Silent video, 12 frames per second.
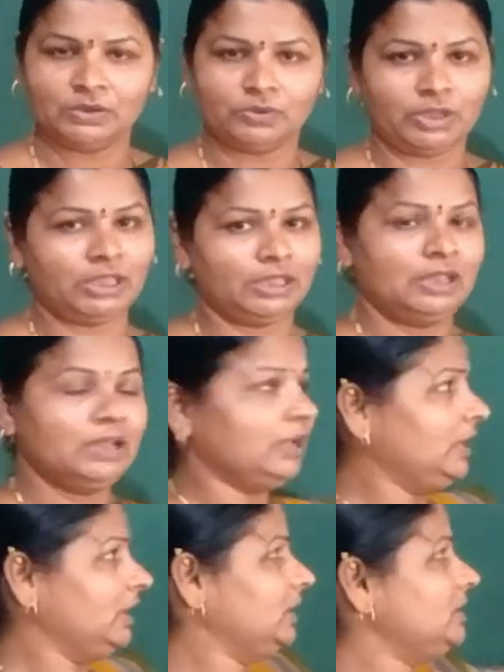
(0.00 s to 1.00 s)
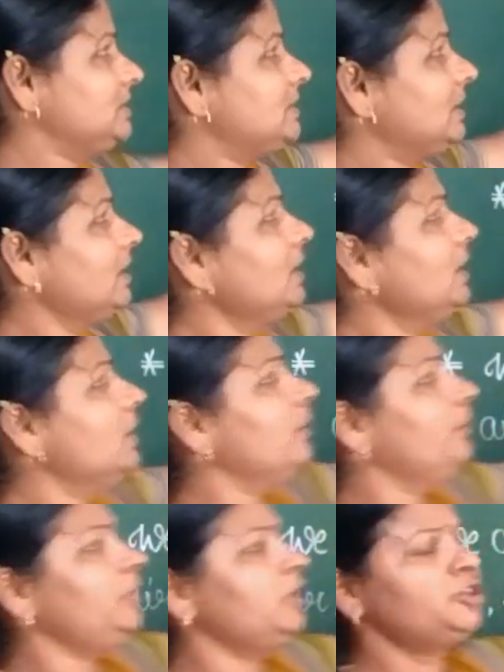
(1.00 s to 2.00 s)
Okay, air is a
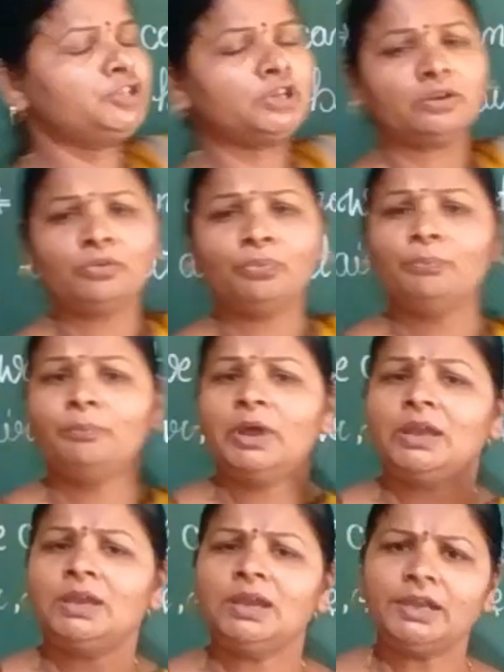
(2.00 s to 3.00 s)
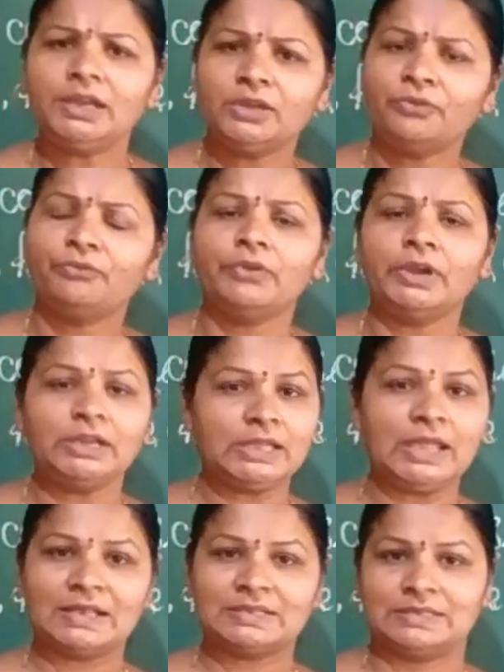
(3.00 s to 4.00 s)
mixture of many
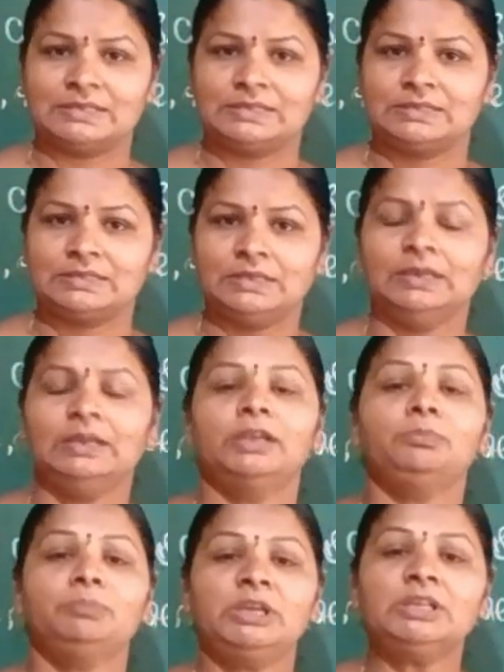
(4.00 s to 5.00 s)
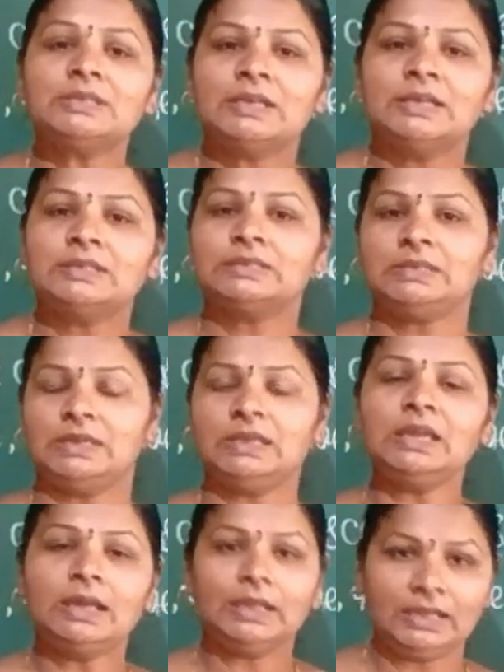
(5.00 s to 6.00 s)
different gases. It means,
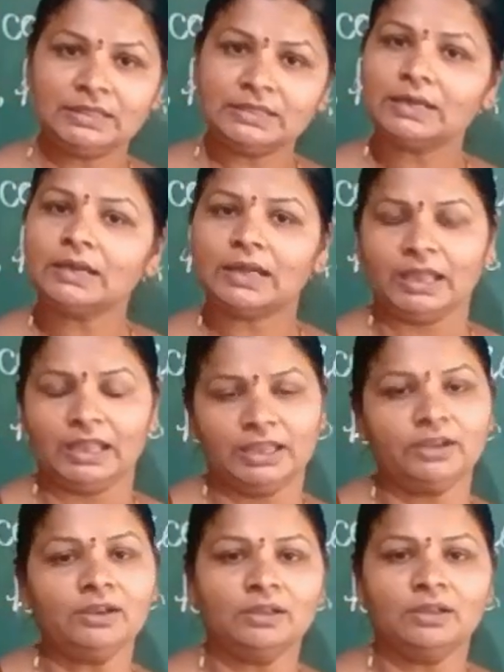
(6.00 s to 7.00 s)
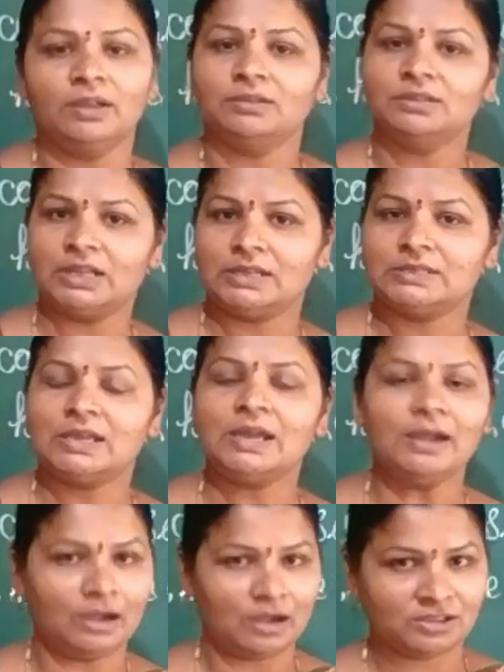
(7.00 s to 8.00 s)
see, in the air there is
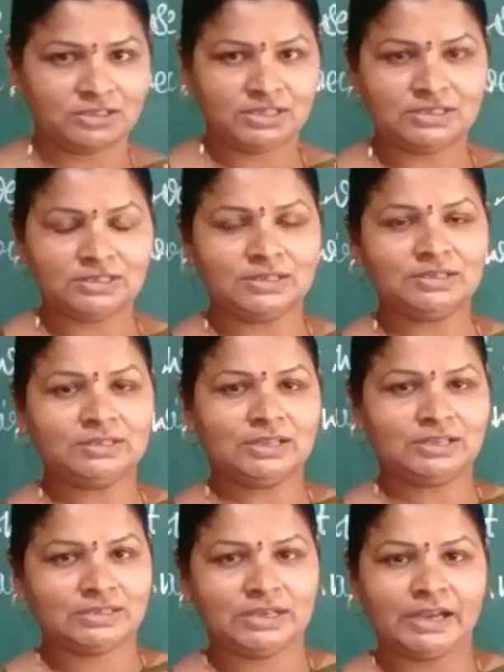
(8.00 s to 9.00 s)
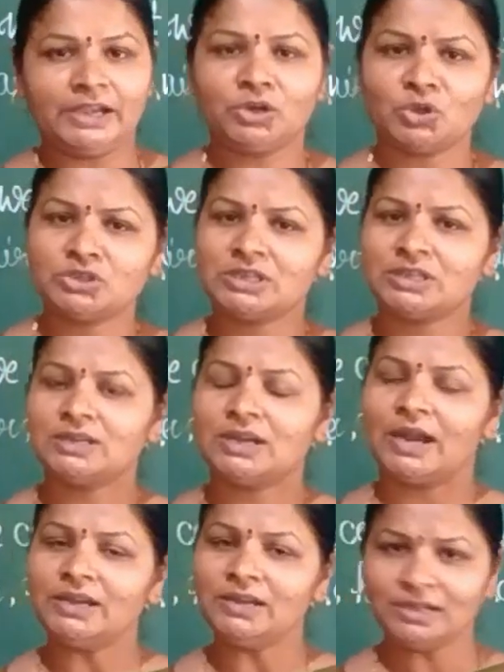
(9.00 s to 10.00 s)
a oxygen, there is a
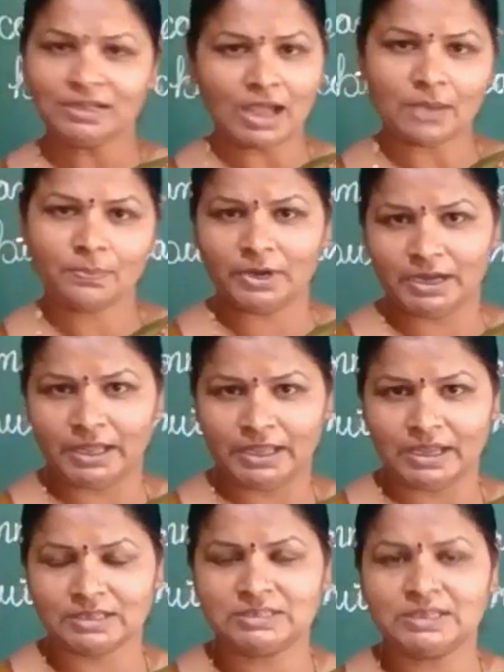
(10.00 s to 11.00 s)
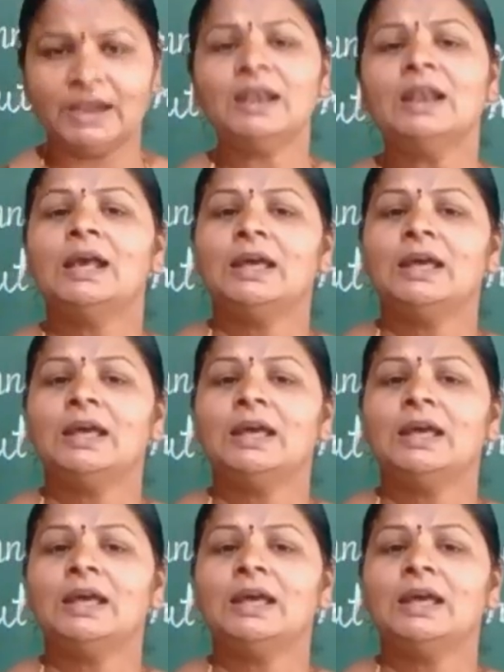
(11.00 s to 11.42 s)
nitrogen and carbon dioxide.